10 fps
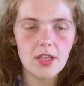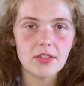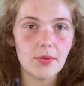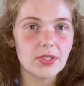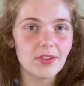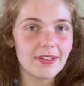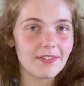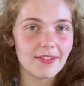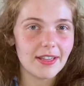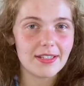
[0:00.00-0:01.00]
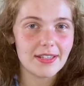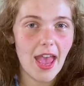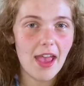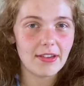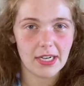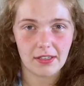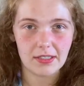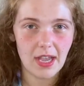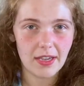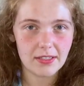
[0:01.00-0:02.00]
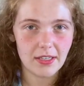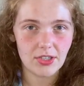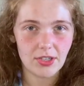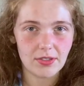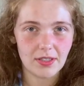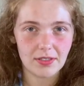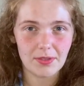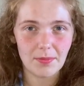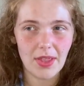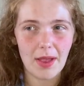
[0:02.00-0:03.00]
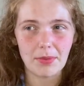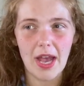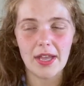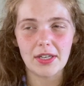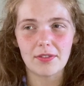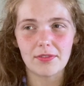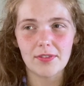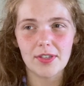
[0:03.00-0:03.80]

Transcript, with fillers: So it's already really scary and anxiety inducing and something I'm kind of